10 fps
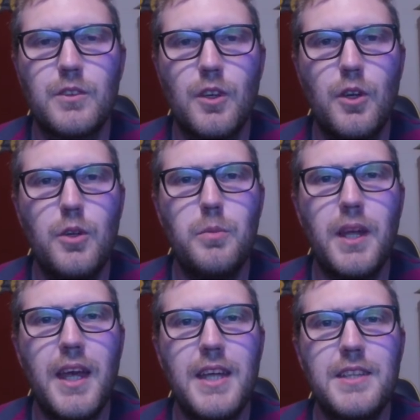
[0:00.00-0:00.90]
So who
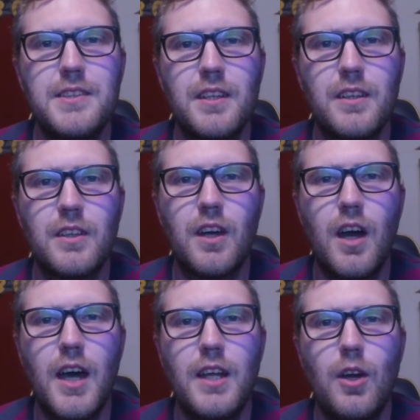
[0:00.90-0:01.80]
plays
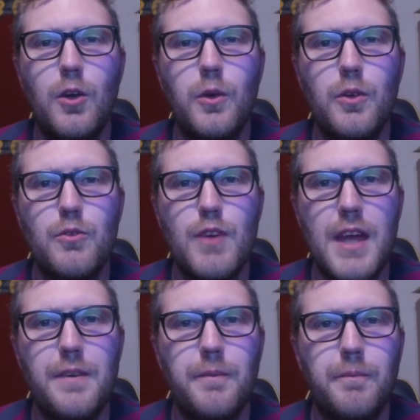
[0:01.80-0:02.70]
Kylo
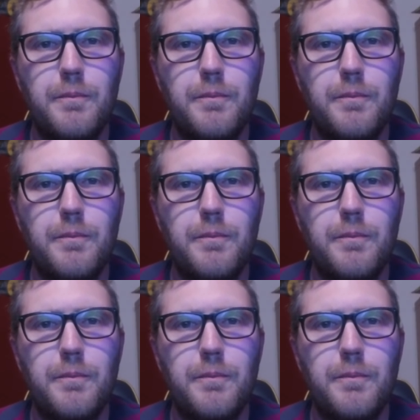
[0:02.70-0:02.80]
Ren?